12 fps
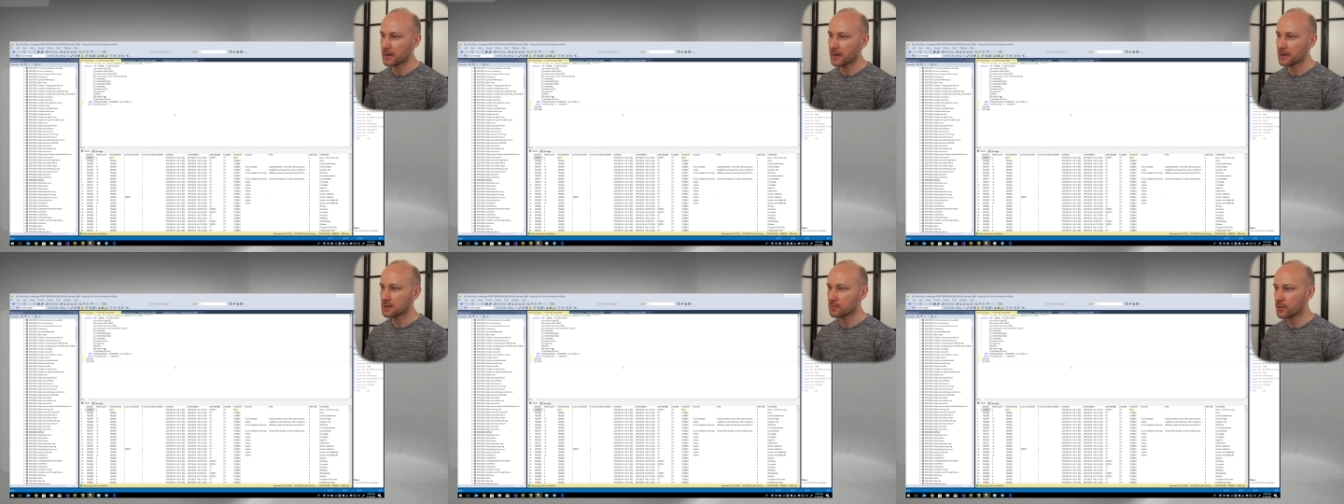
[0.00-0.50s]

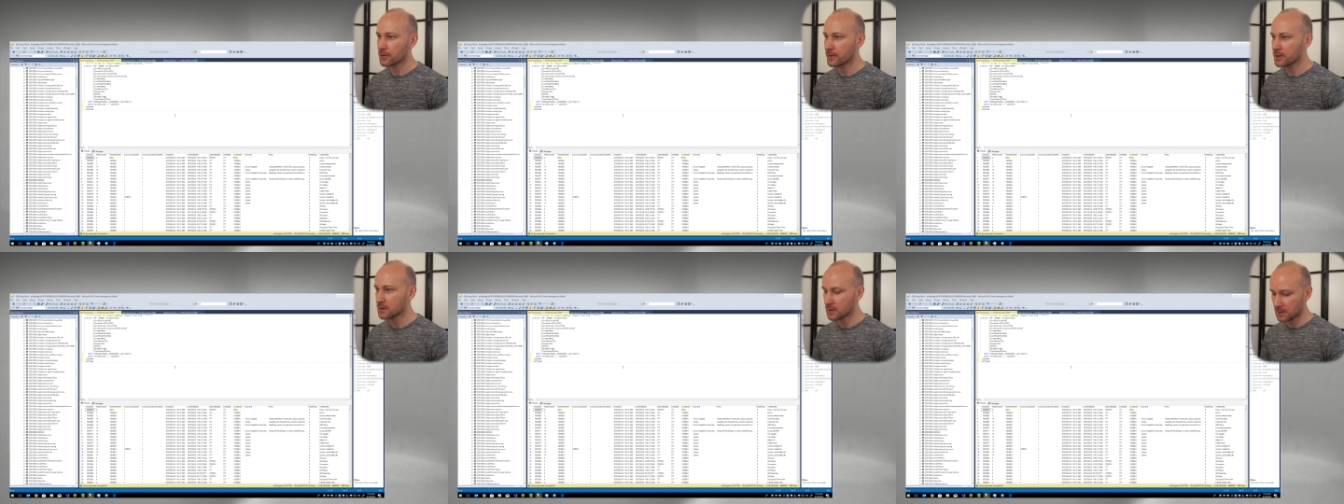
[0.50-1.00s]
and in
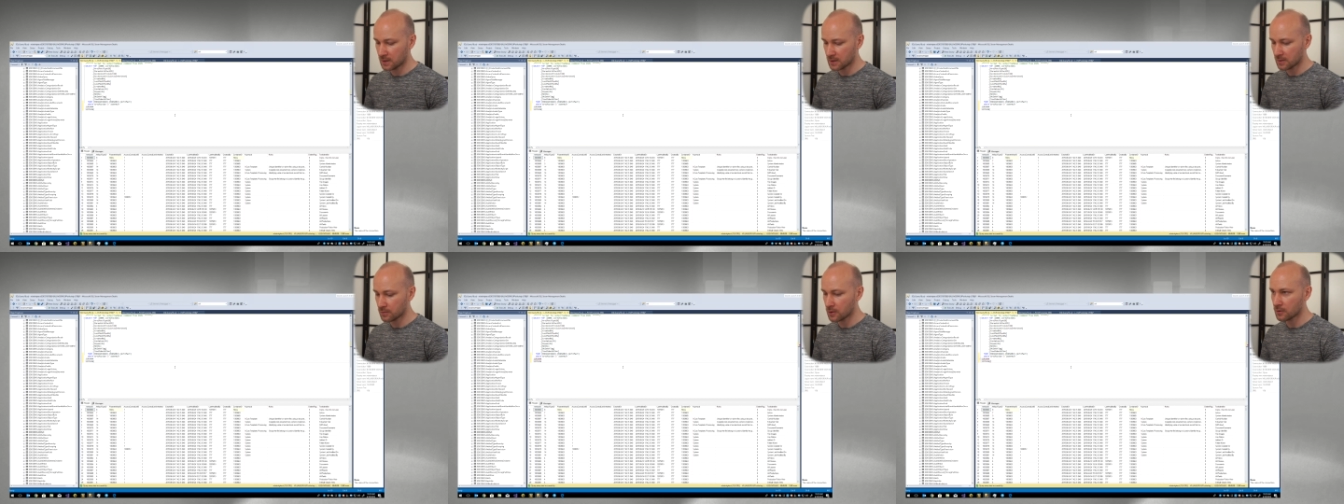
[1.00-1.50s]

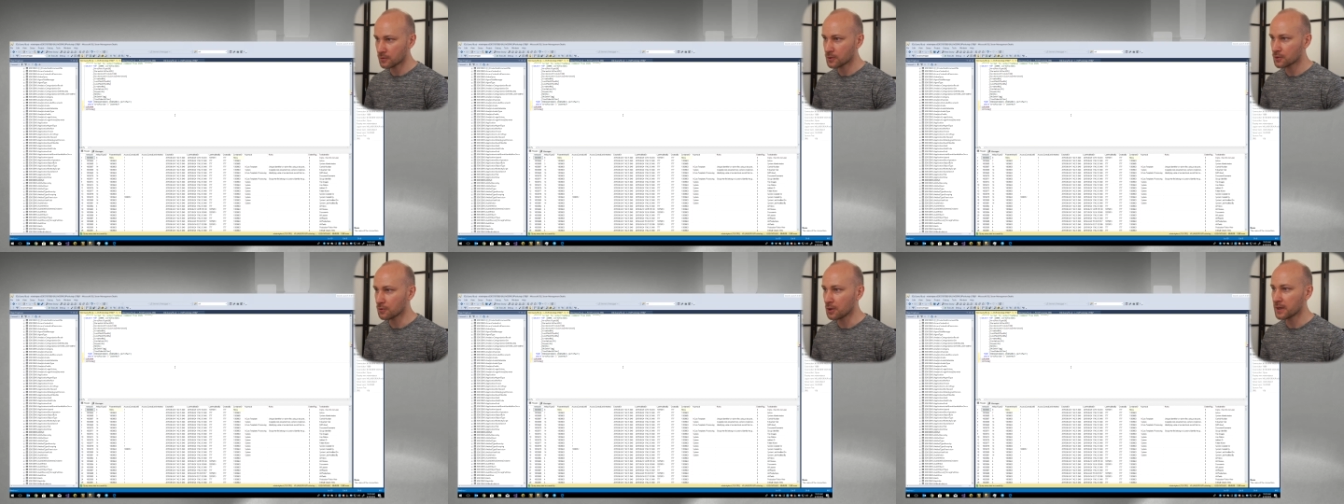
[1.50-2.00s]
parentheses, I'm
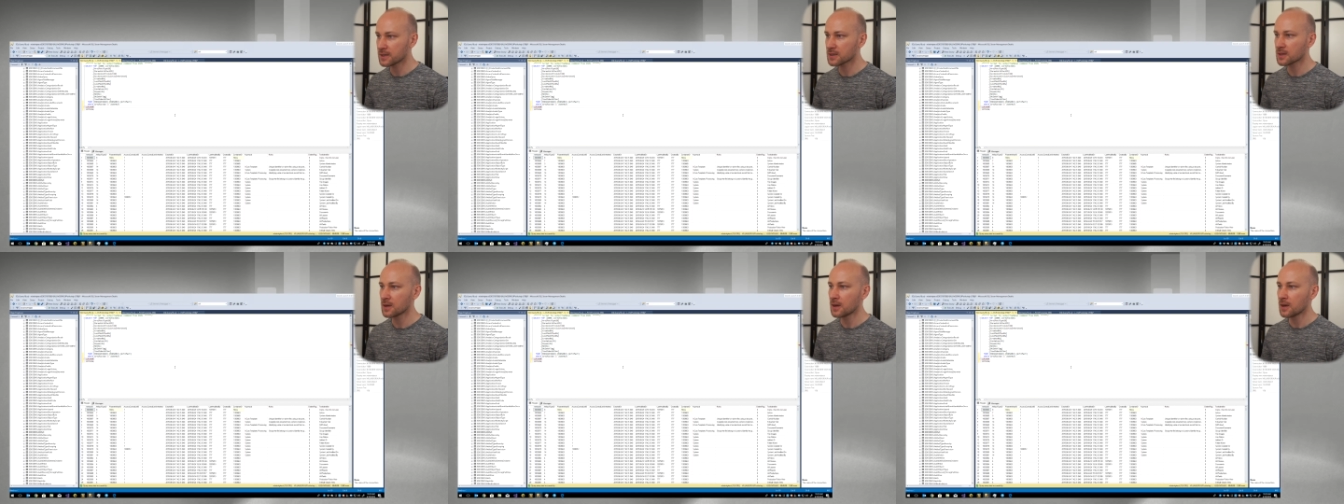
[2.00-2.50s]
going to
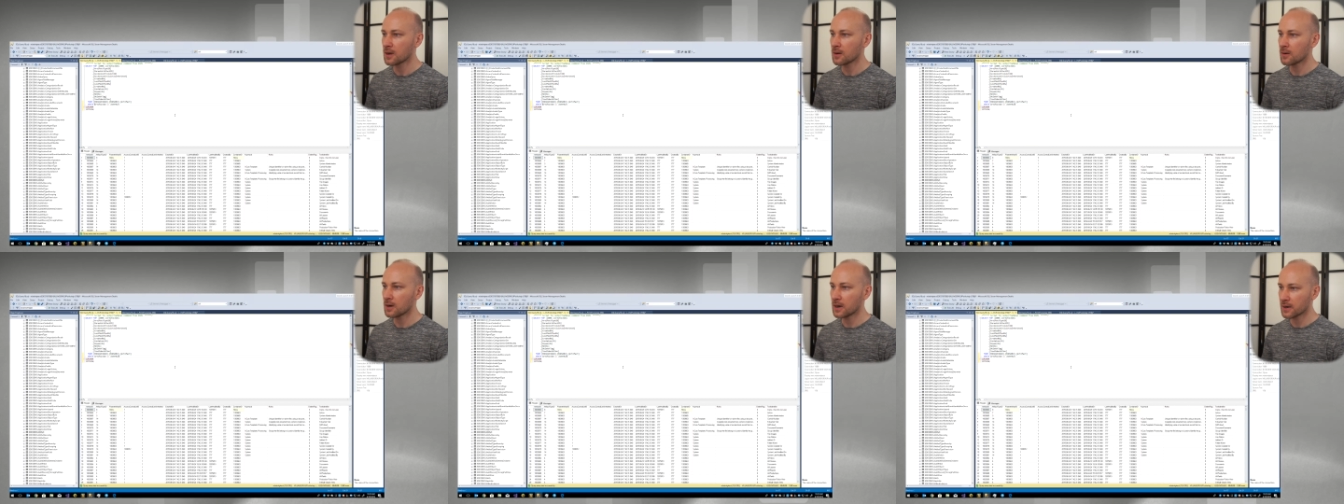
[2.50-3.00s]
list
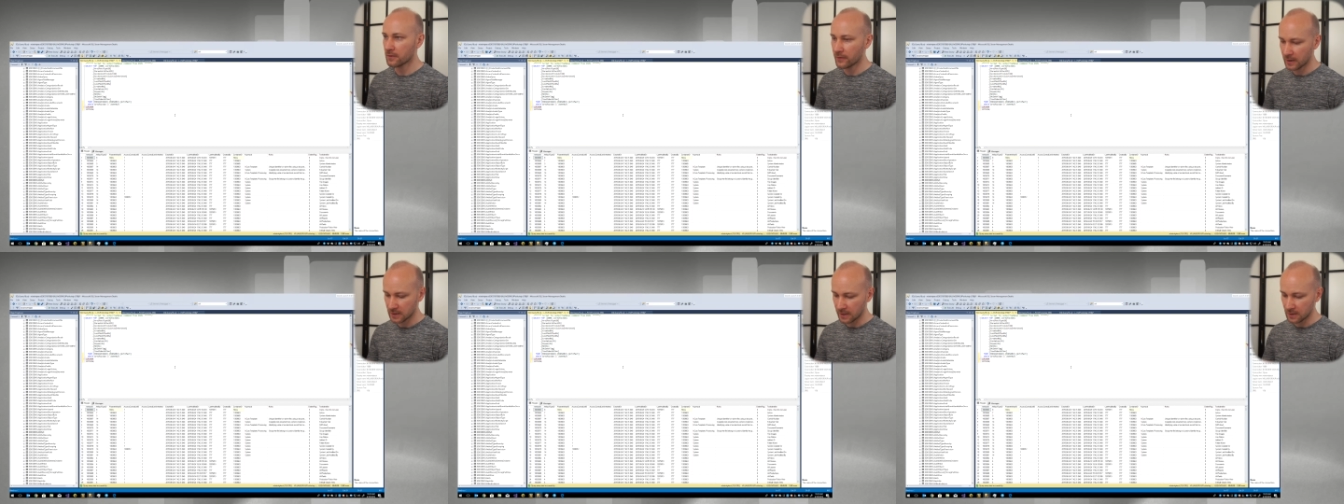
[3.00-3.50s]

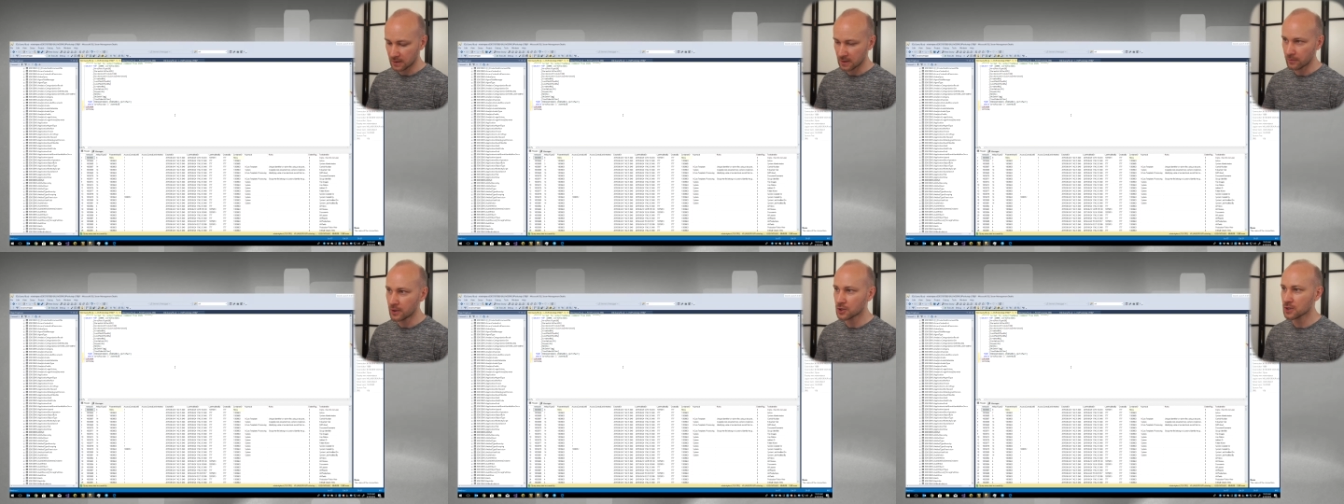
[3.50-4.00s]
artifact I Ds
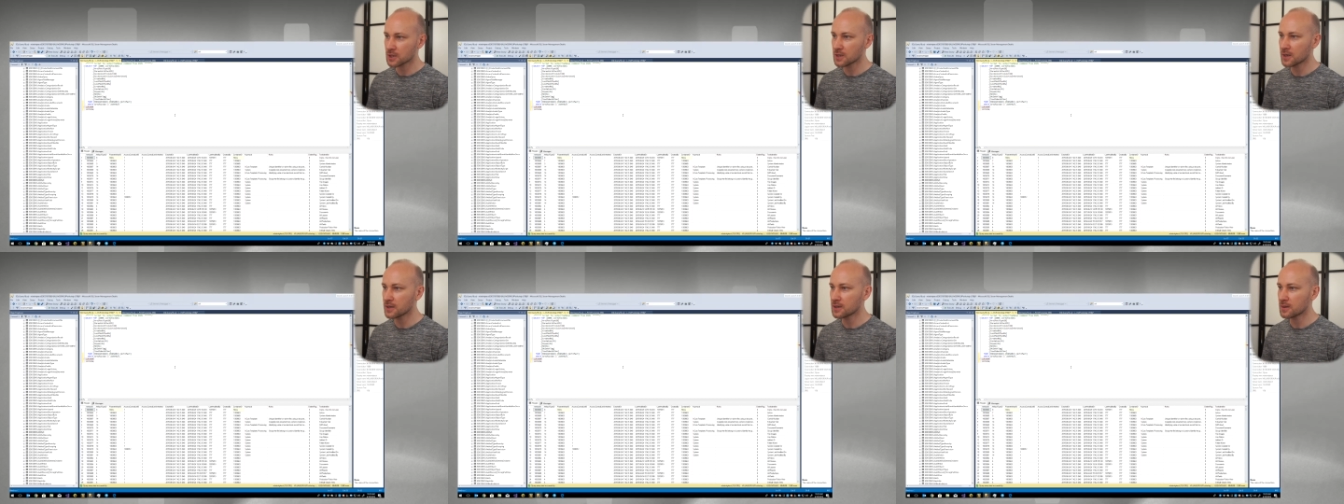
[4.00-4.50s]
I'm
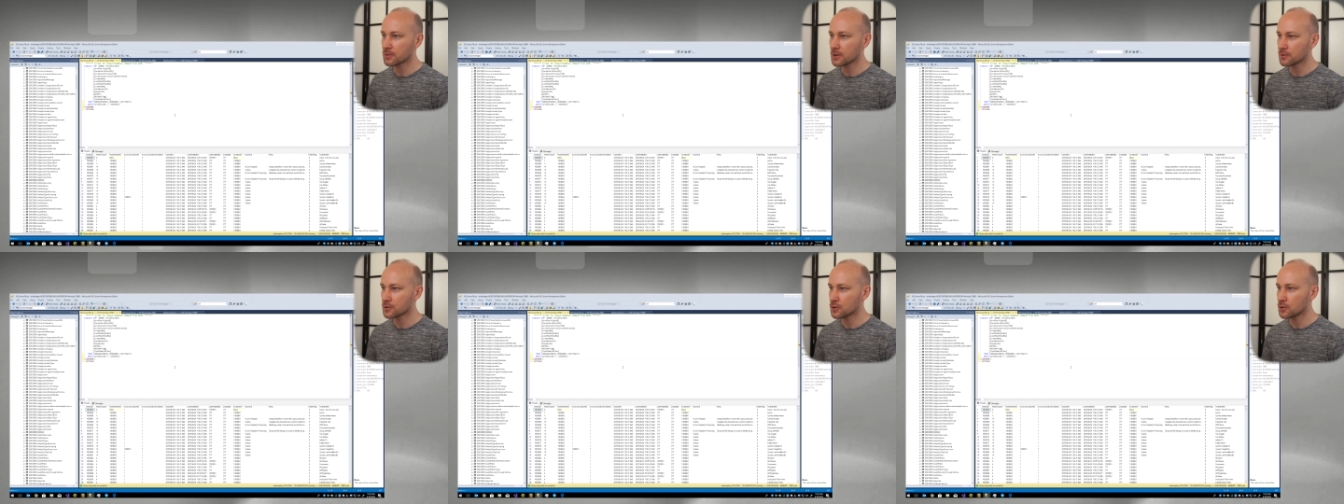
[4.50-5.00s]
interested in, and I'm
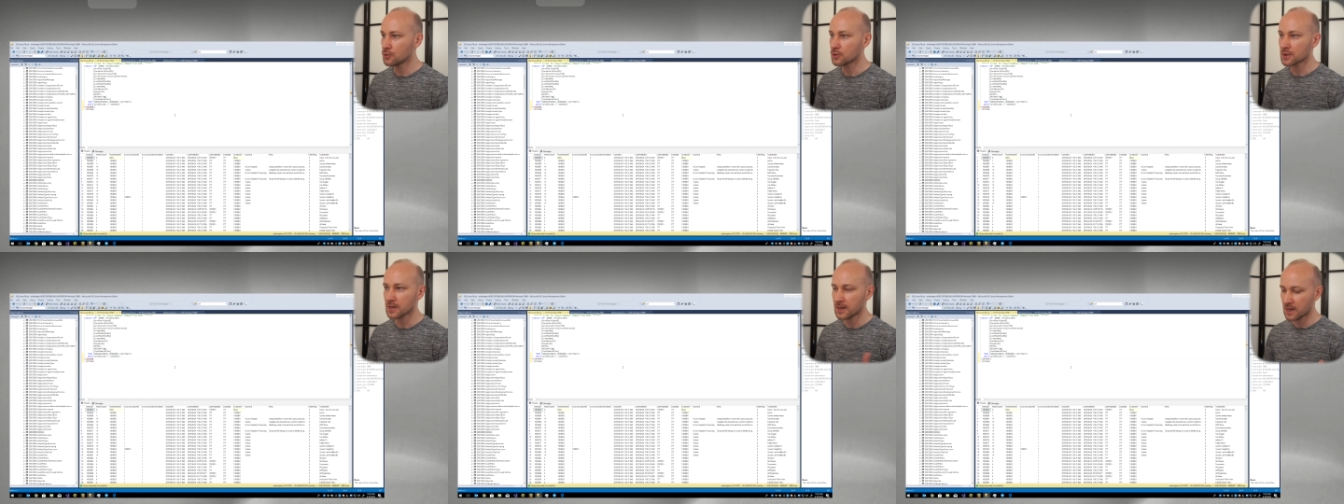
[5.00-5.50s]
going to
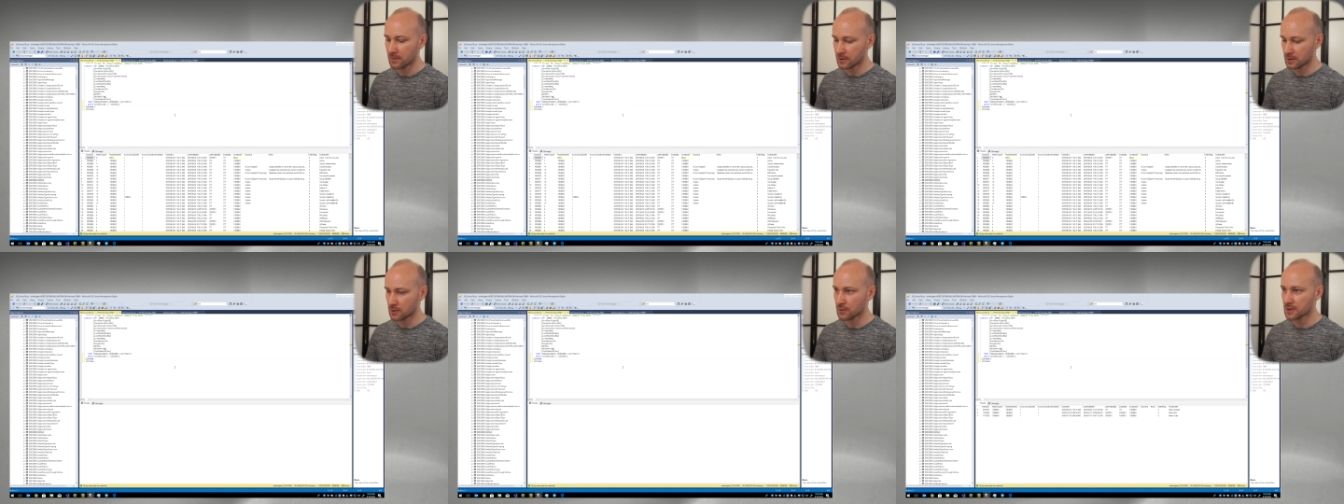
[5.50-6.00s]
use
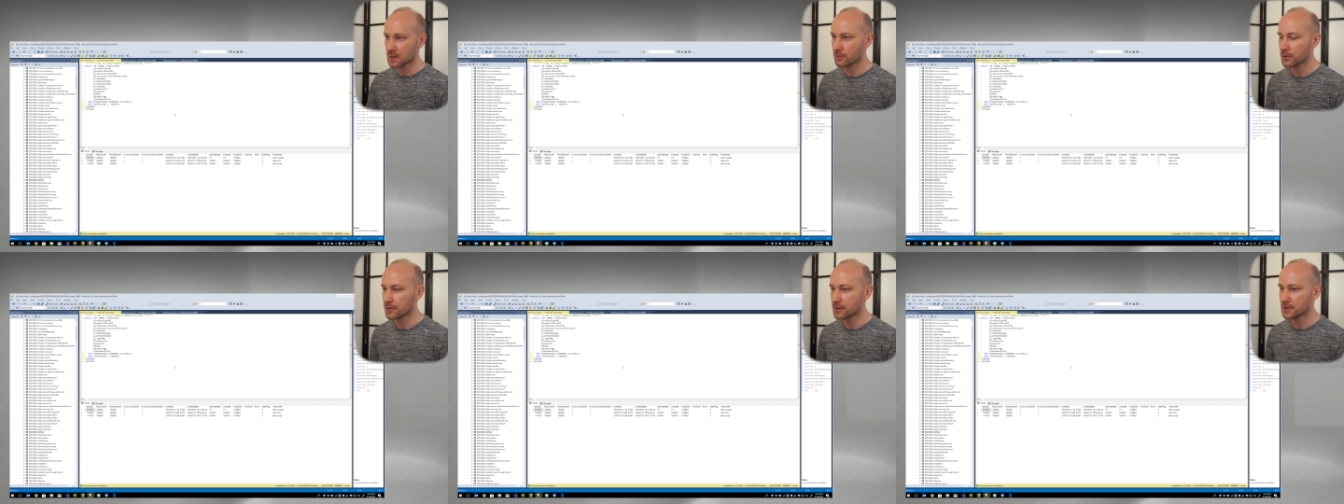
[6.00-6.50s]
commas to
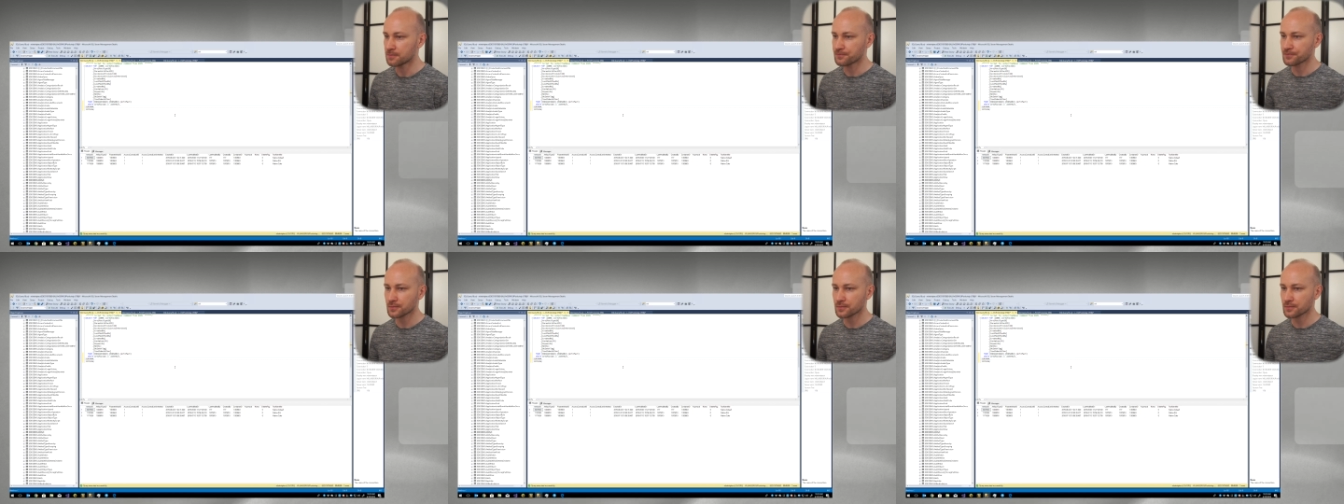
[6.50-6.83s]
separate them.